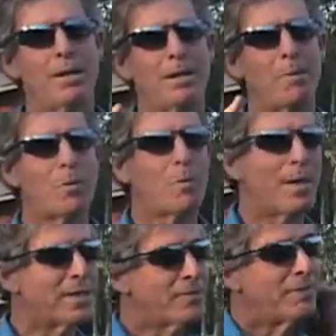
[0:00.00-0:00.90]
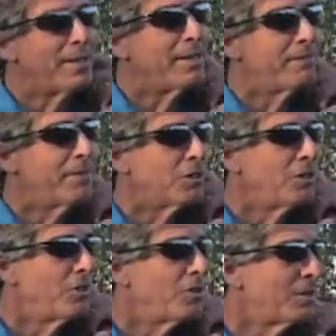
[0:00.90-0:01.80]
Number one, it's very
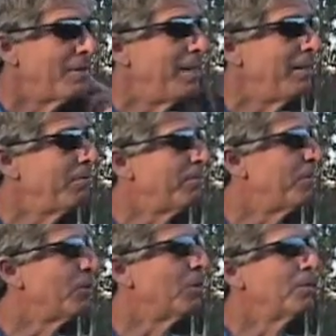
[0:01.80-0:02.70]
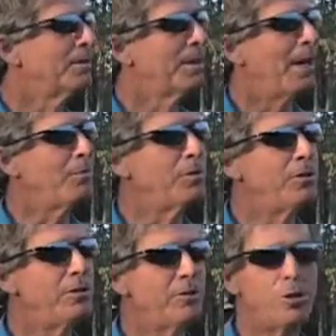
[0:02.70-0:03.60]
inefficient use of heat and fuel. Um,
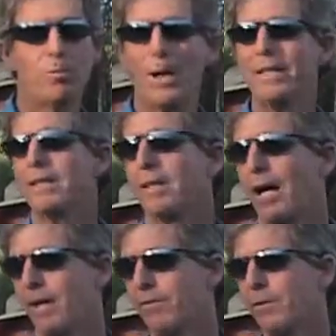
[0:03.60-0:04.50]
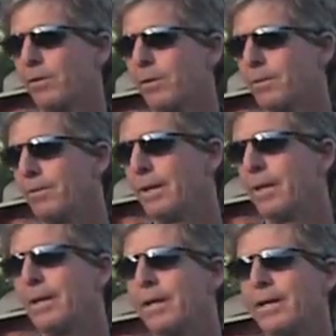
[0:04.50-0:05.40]
you, you waste a lot of fuel.
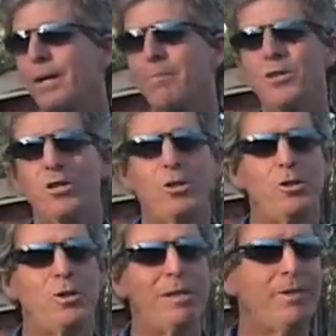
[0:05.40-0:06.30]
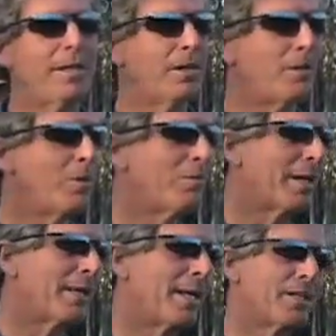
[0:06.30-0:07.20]
Number two, living in a home
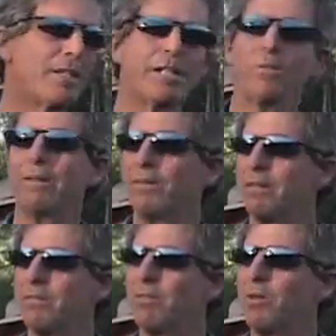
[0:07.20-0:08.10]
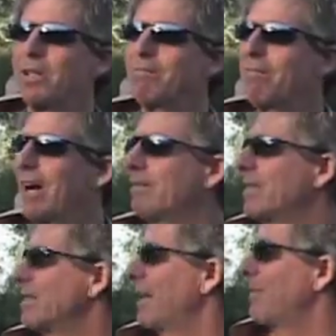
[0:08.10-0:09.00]
like that is the equivalent of smoking five
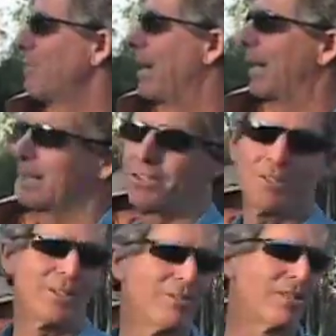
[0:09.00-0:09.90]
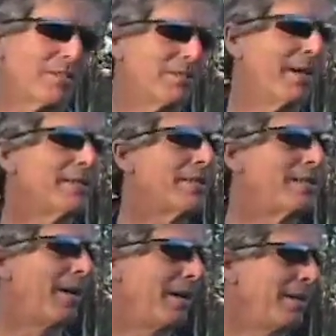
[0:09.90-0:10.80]
to seven packages of cigarettes a oh.
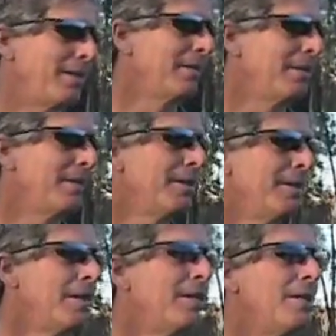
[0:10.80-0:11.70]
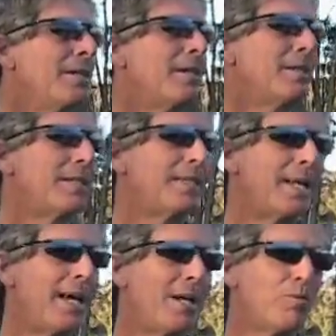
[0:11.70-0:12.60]
day.
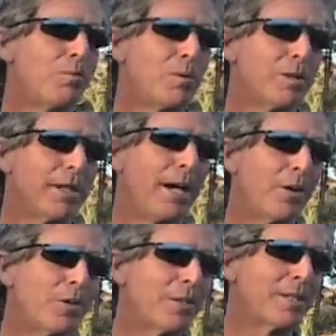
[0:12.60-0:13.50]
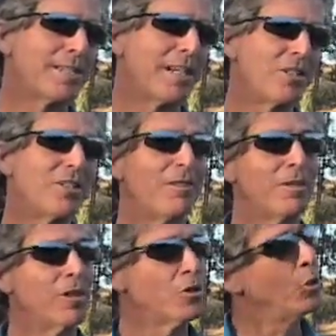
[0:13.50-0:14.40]
Today, World Health Organization,
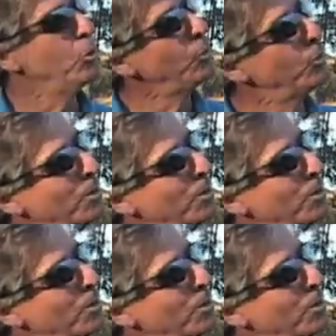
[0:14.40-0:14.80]
everyone goes, who?